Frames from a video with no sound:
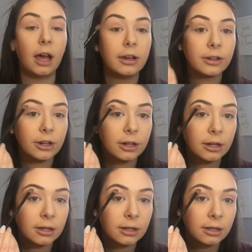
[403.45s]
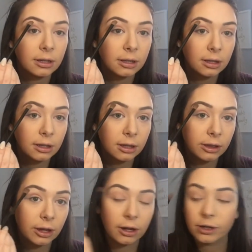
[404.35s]
under
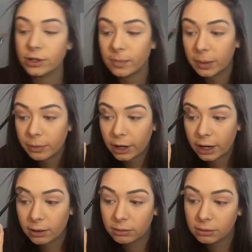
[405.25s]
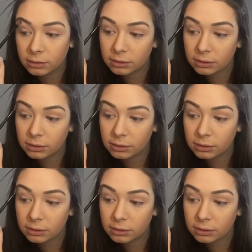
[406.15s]
the arch of my brow.